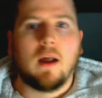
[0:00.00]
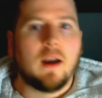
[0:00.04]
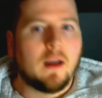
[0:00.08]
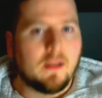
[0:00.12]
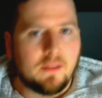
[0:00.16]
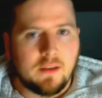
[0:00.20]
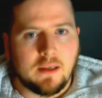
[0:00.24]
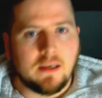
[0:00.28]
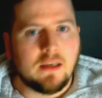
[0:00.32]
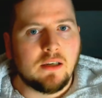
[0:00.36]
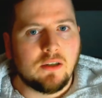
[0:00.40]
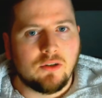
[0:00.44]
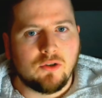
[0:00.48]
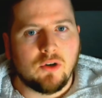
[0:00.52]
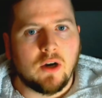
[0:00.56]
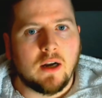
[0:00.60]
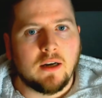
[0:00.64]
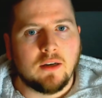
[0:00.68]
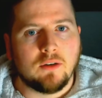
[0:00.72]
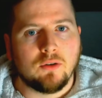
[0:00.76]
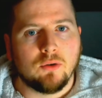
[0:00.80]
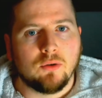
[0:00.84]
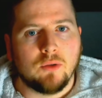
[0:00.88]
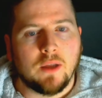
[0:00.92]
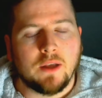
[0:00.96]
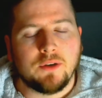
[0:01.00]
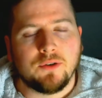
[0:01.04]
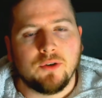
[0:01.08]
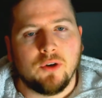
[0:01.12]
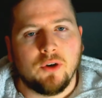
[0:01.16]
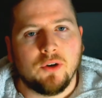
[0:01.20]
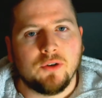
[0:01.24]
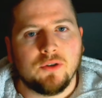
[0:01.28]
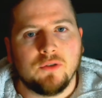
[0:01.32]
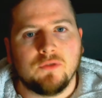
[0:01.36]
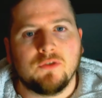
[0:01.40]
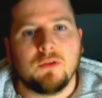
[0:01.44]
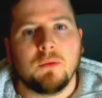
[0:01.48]
And I think he's trying to do that
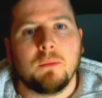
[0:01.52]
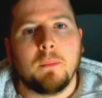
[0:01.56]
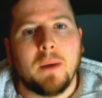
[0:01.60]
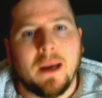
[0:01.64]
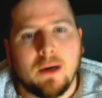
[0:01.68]
sort of stuff to